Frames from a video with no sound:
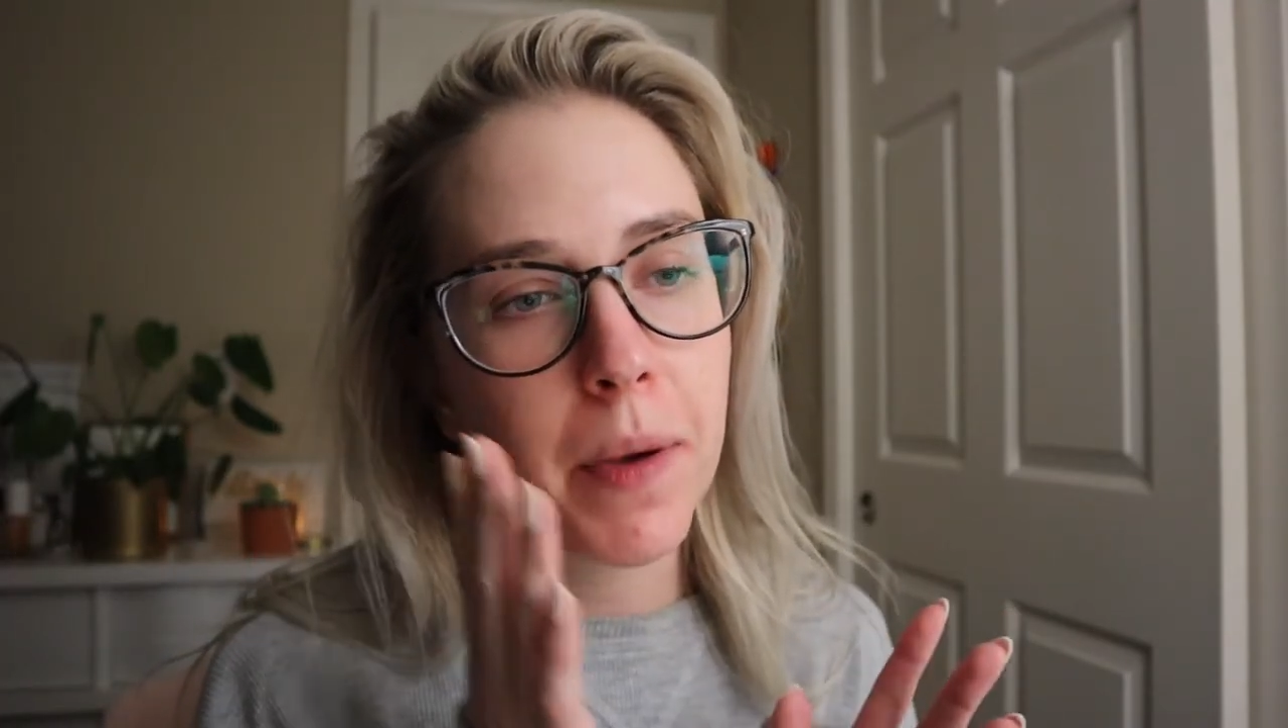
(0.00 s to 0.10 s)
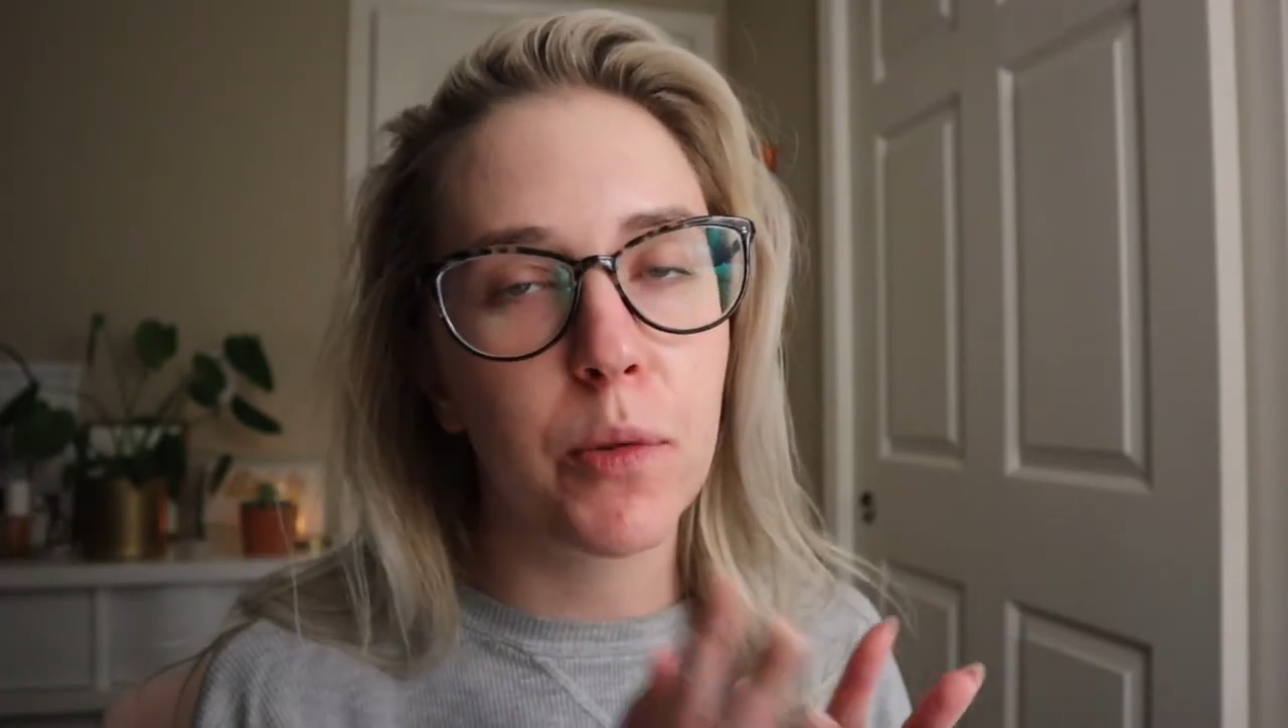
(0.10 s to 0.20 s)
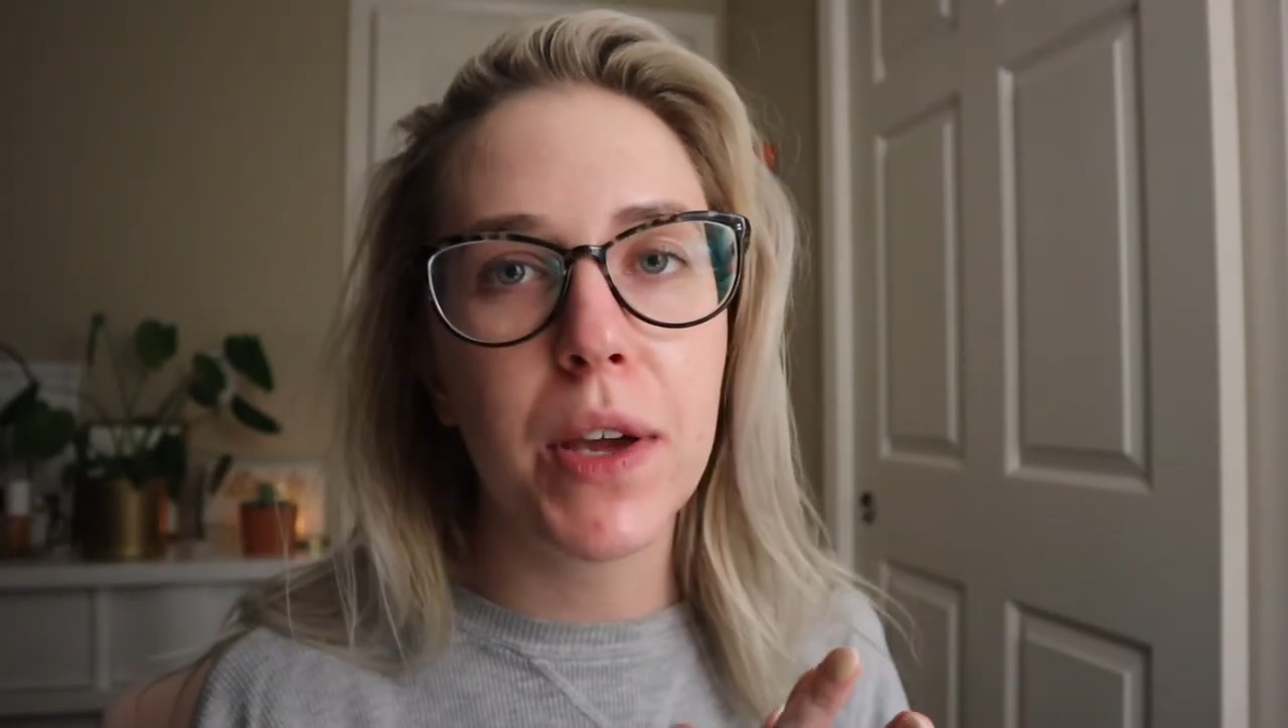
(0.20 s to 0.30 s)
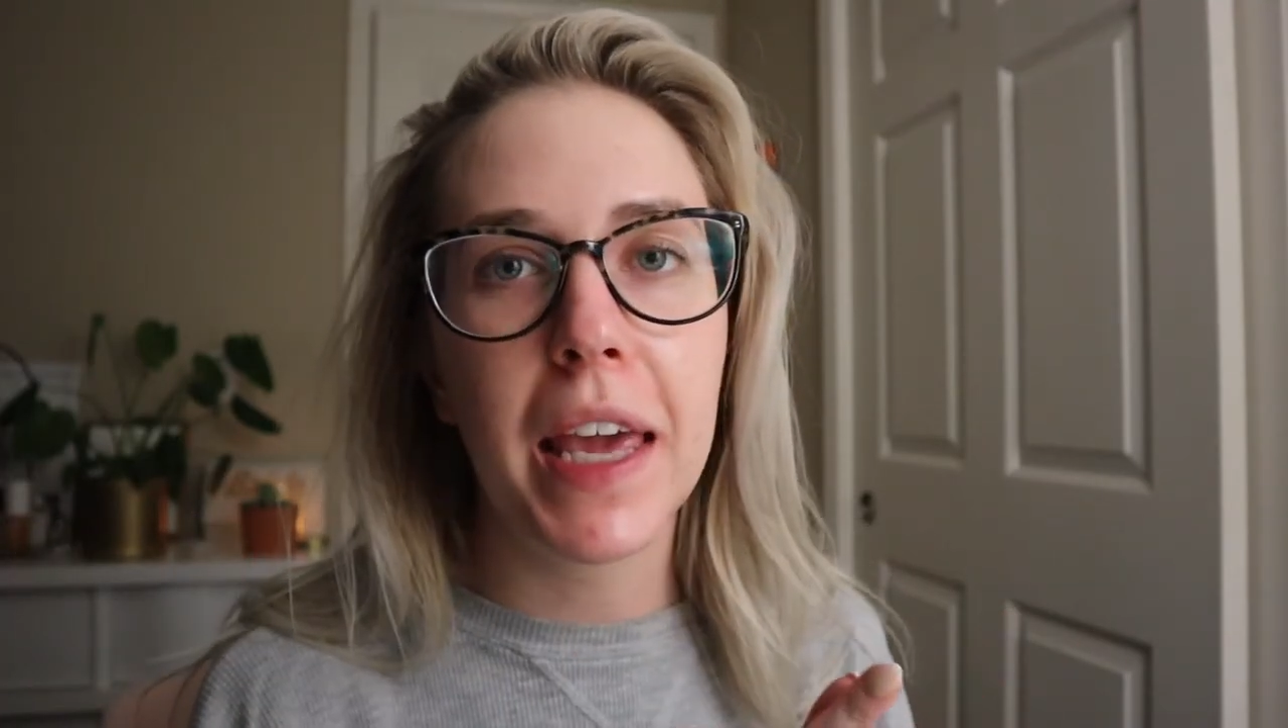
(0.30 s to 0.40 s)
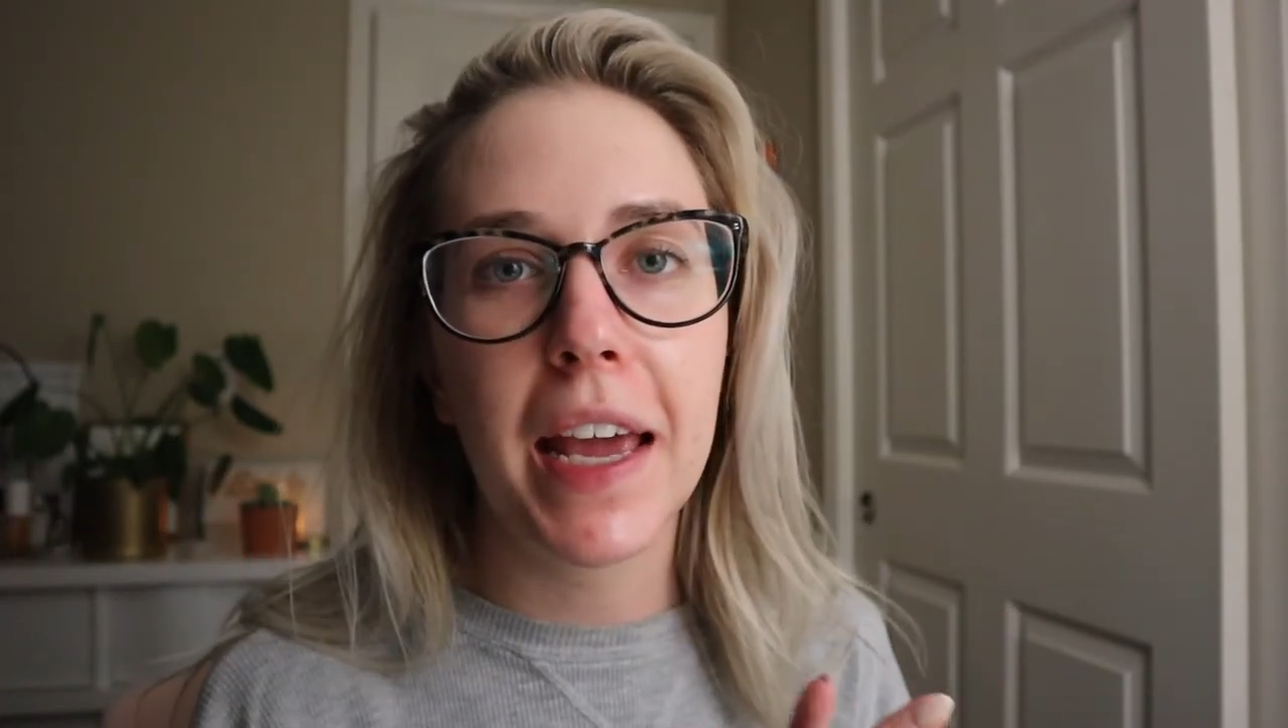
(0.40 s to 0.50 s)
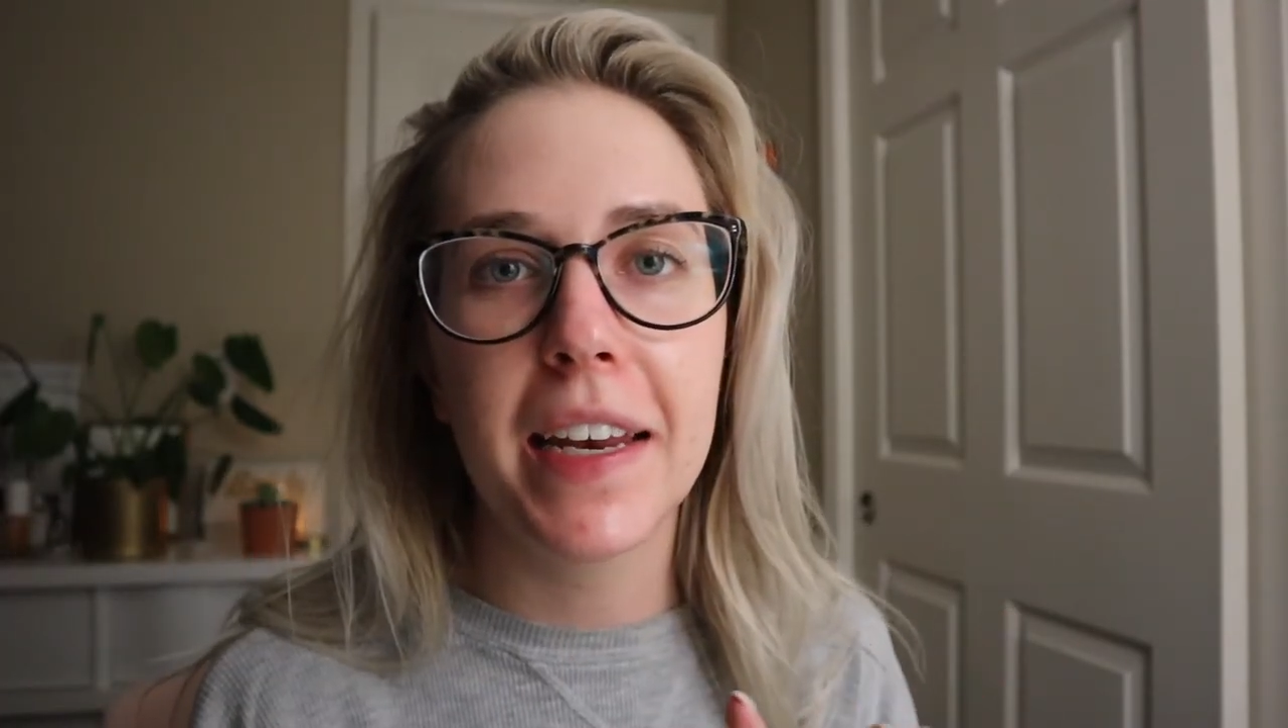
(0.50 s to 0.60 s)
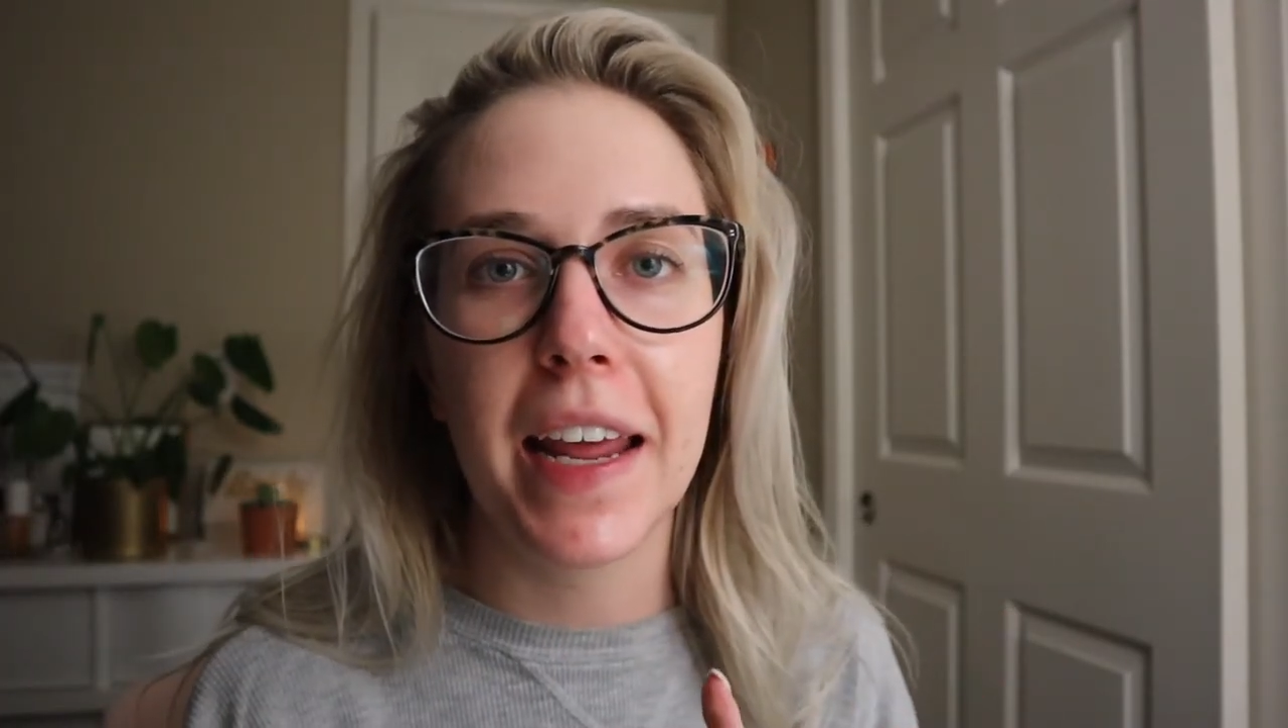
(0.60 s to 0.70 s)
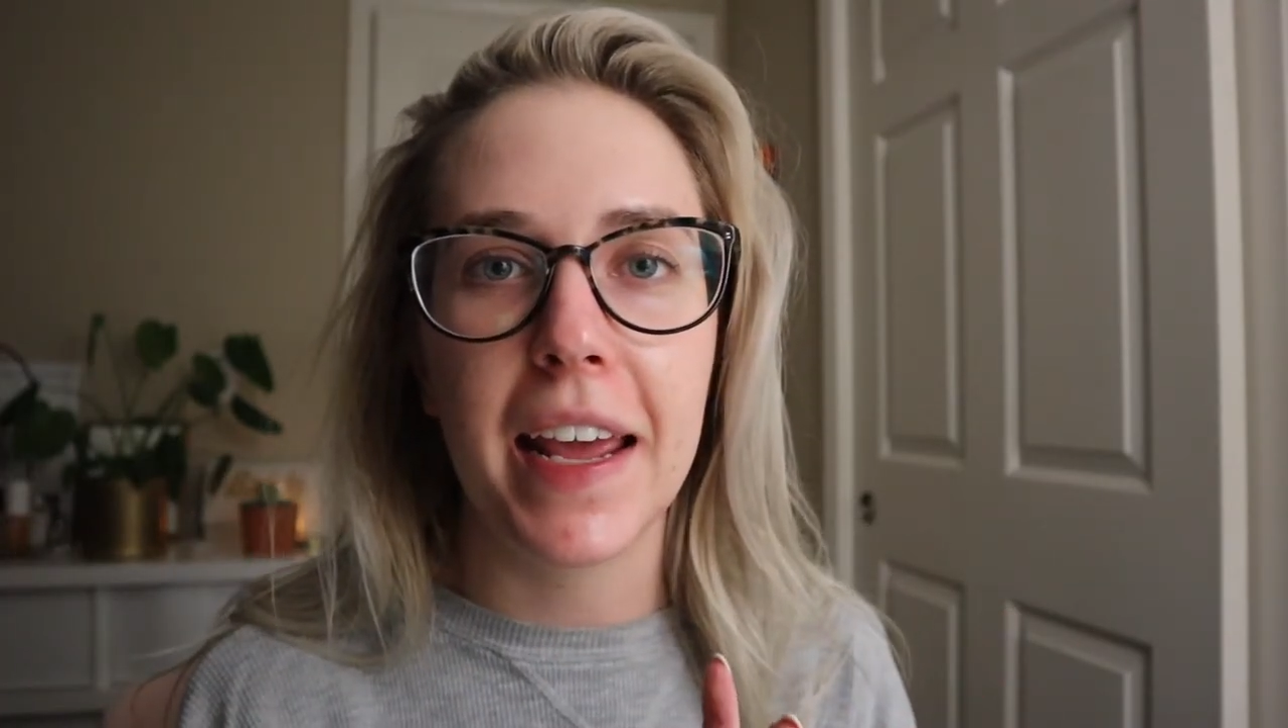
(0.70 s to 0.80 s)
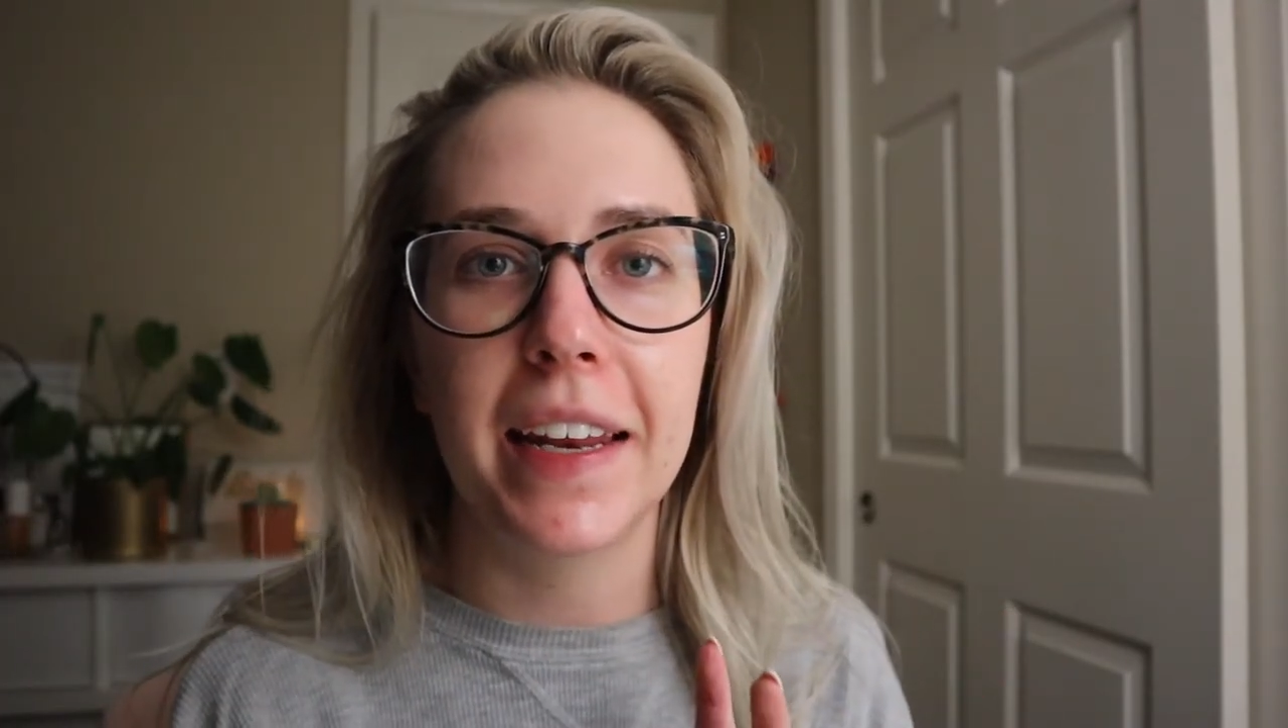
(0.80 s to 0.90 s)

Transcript: my weekend